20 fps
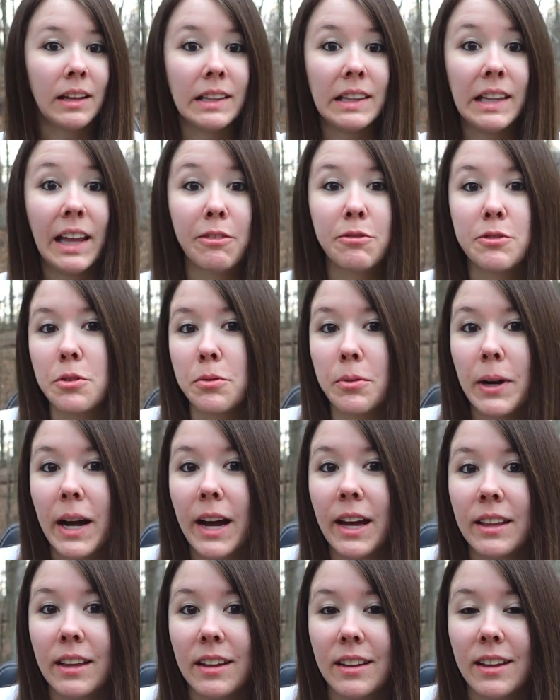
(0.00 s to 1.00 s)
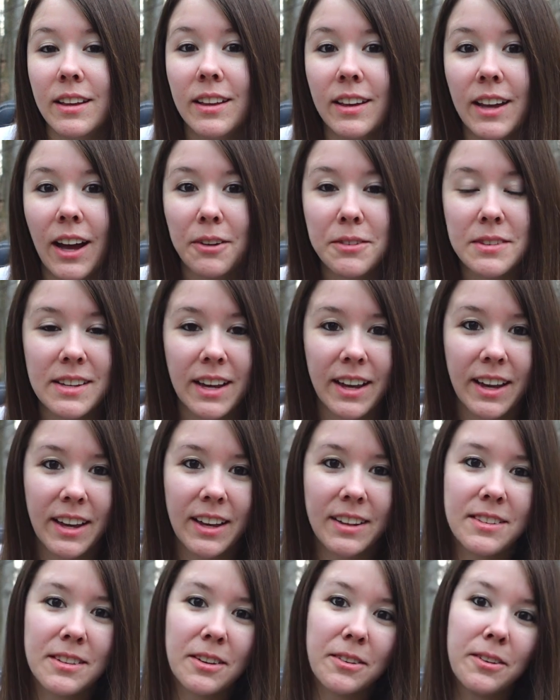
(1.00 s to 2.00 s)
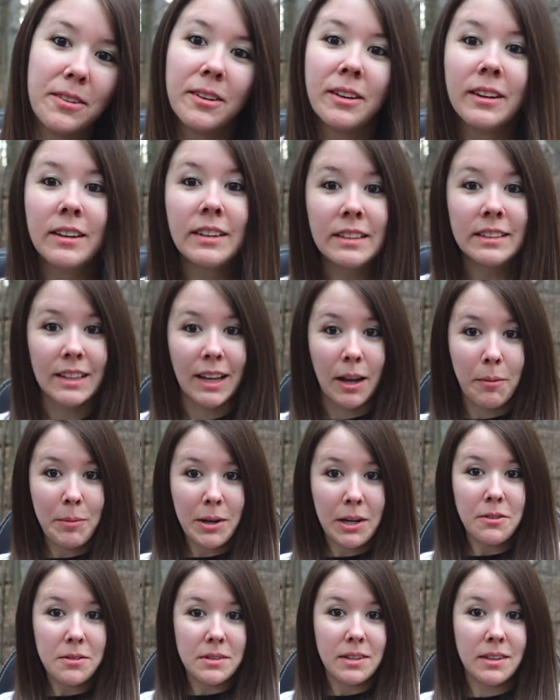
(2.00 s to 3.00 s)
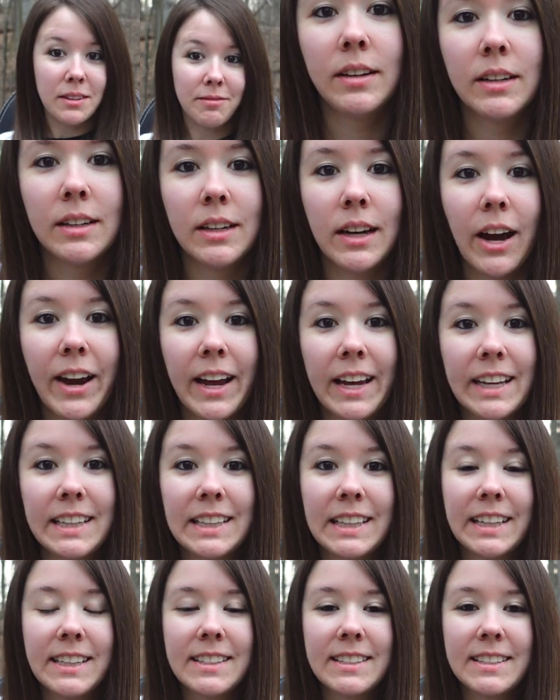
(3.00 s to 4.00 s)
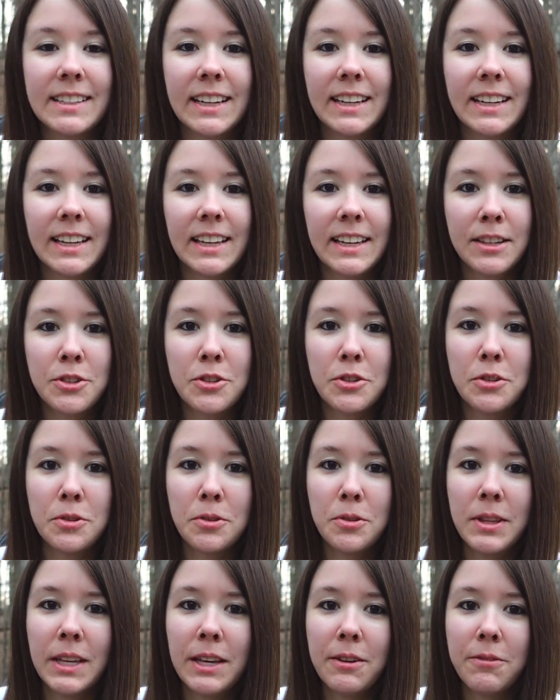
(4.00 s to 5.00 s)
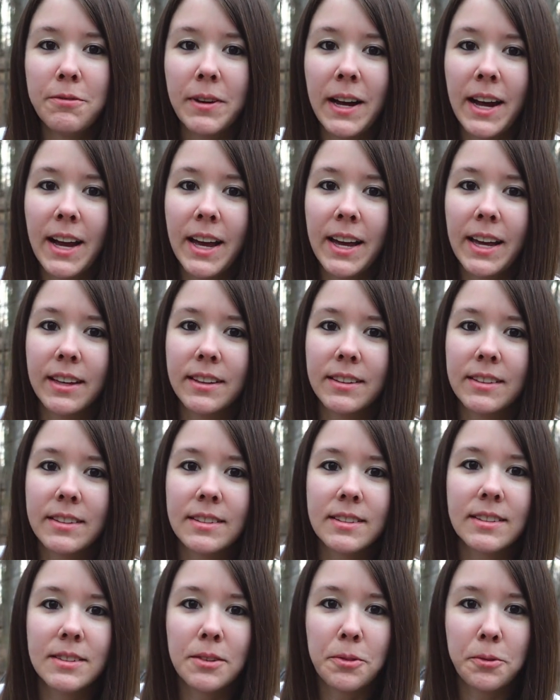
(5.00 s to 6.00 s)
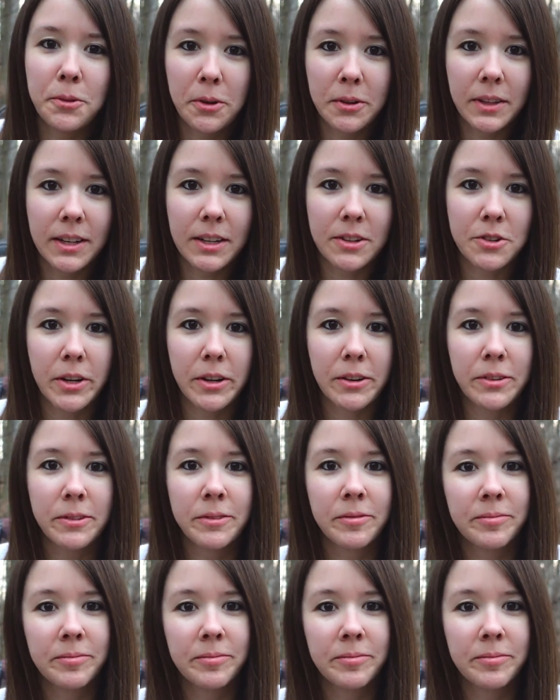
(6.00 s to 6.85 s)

left to rot outside, so I'm gonna use it. All right, let's get into the finds. Roll the intro.